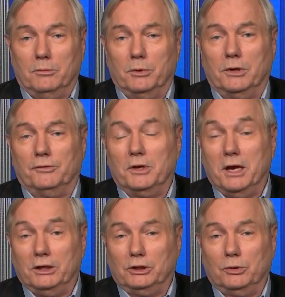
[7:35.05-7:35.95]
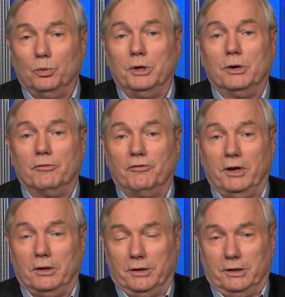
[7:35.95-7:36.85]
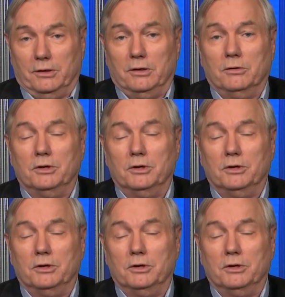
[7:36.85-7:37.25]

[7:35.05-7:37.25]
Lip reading: But as a nation, we are failing